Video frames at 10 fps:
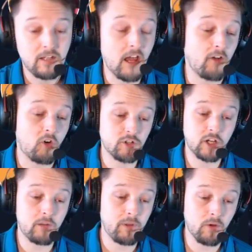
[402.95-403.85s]
Now, of course, you're
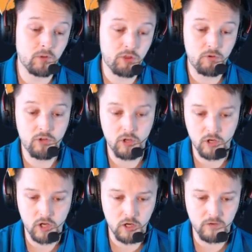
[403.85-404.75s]
going to be going through your
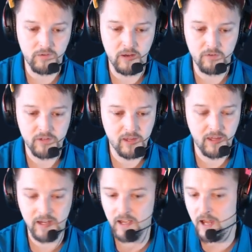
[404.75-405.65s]
curve and everything,
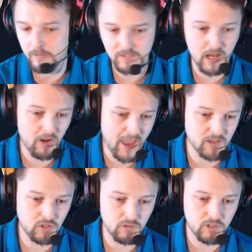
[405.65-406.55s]
getting items out
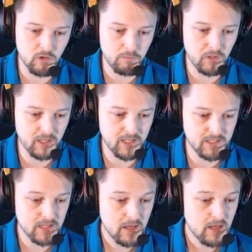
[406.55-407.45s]
as you so please.